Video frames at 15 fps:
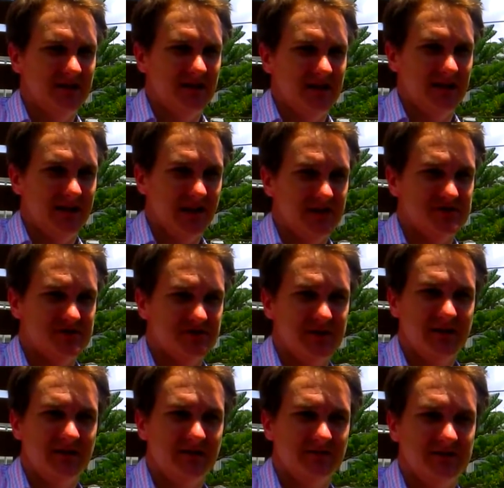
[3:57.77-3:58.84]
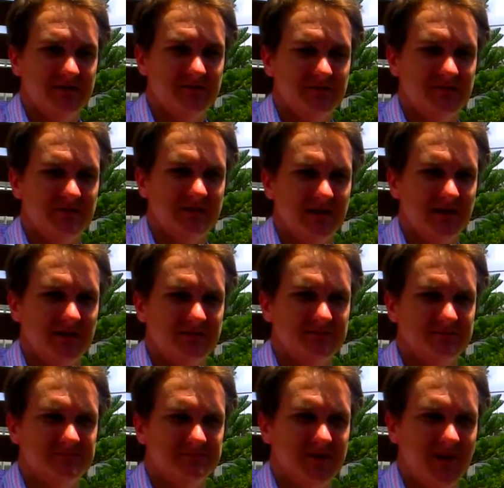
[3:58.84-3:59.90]
and Casuarina, it was,
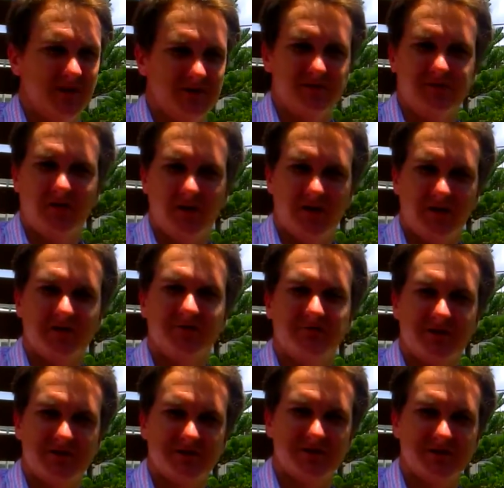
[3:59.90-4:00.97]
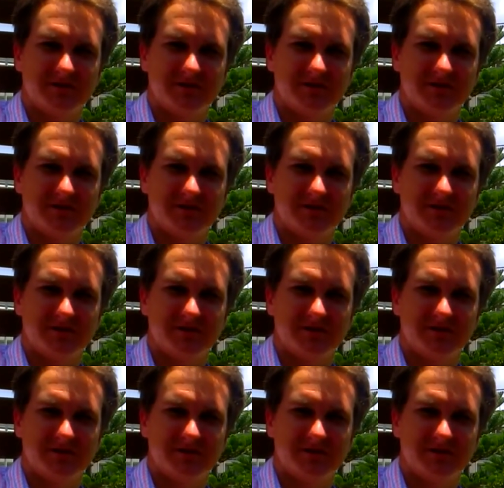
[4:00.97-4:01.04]
you follow a good restaurant.